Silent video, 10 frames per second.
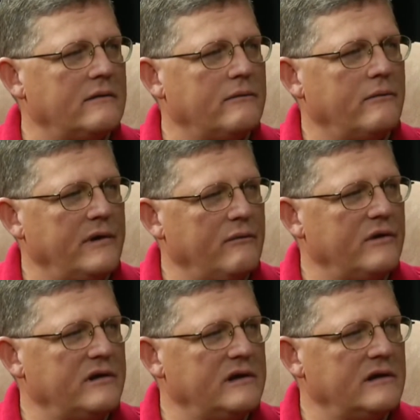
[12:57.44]
we
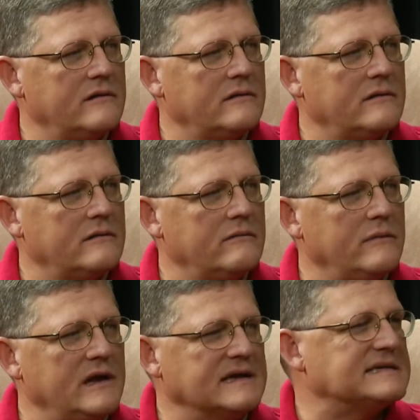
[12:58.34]
would
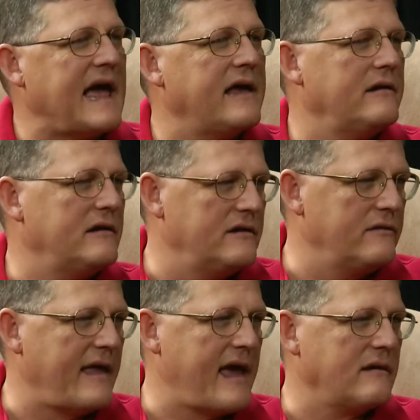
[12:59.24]
be excited to
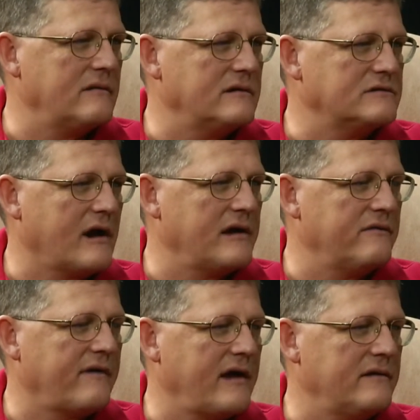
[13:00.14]
do that, and trying
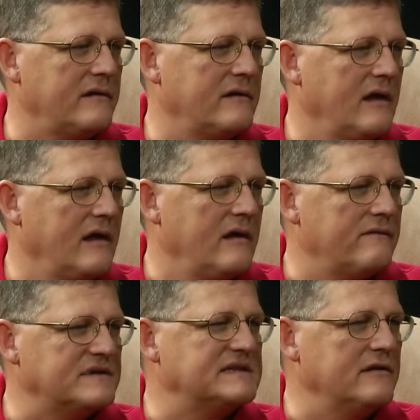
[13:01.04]
to find the
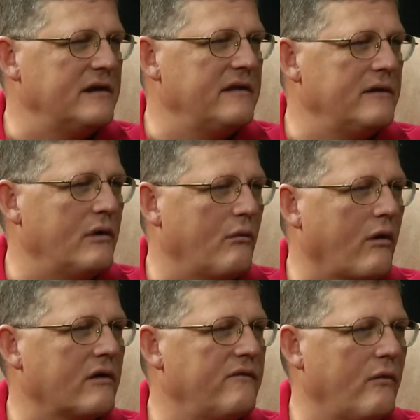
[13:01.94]
facility that would
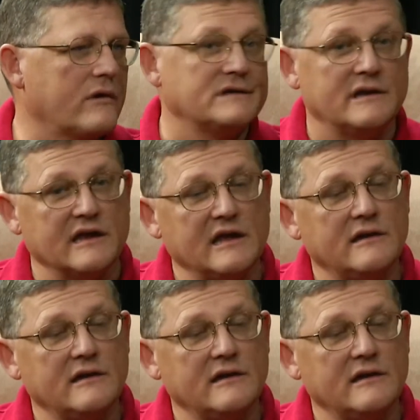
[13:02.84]
work for us. And again,